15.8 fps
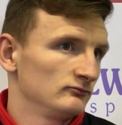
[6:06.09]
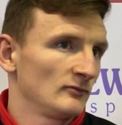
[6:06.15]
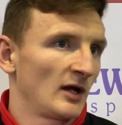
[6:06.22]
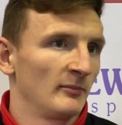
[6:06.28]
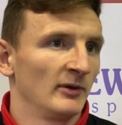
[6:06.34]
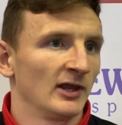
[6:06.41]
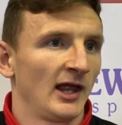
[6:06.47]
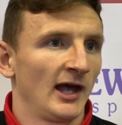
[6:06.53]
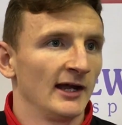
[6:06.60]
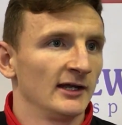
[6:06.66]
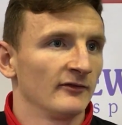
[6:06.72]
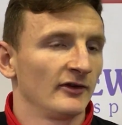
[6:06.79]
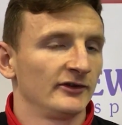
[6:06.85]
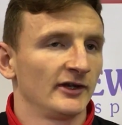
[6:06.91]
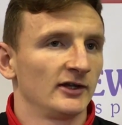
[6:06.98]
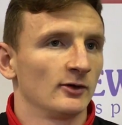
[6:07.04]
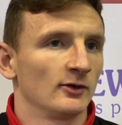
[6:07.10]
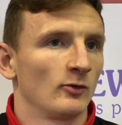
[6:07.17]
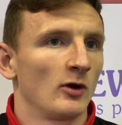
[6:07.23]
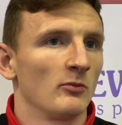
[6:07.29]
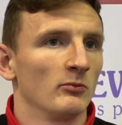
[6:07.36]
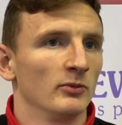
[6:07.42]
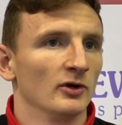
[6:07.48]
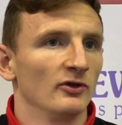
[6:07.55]
I'd be lying if I said there
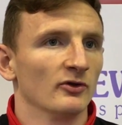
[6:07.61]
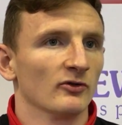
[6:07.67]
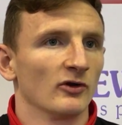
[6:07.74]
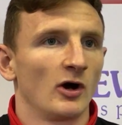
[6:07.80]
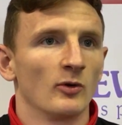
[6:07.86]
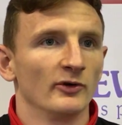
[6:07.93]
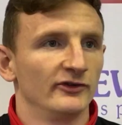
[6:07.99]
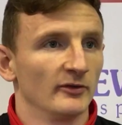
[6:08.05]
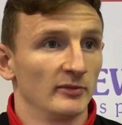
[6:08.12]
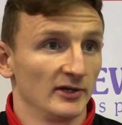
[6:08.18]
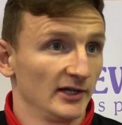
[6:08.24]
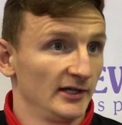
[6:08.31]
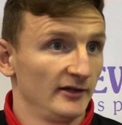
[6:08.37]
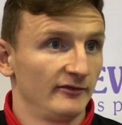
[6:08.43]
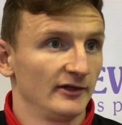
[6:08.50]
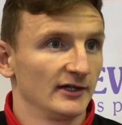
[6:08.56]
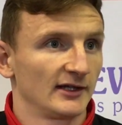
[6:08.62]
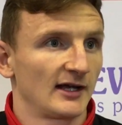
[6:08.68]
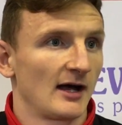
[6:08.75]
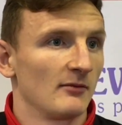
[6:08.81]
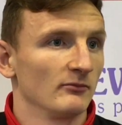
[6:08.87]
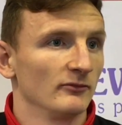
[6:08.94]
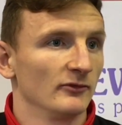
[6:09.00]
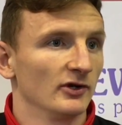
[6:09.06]
weren't, but there was always a belief in the
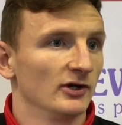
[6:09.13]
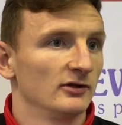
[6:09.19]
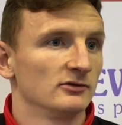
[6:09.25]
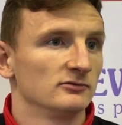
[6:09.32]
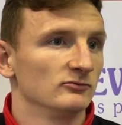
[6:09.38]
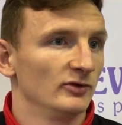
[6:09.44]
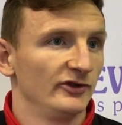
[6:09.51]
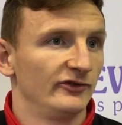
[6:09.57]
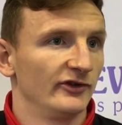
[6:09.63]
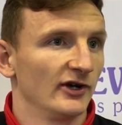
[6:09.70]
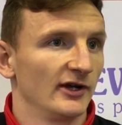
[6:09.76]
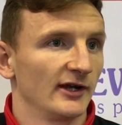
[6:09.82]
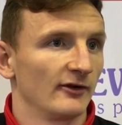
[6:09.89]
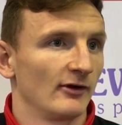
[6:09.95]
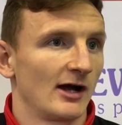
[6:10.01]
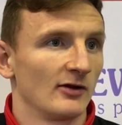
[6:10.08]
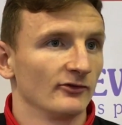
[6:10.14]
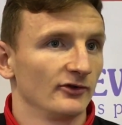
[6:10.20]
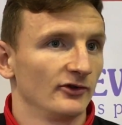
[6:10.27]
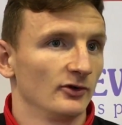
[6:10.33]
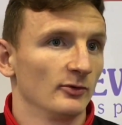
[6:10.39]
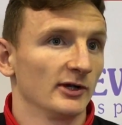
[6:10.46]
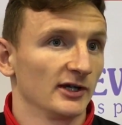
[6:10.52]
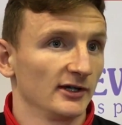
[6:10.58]
camp that we'd turn it around and
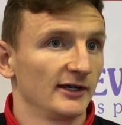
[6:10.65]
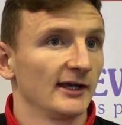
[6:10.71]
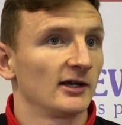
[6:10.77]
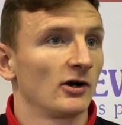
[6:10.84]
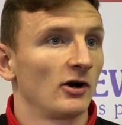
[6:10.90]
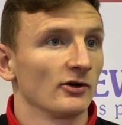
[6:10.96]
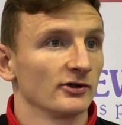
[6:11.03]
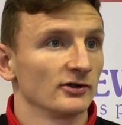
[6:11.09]
that we can kick on.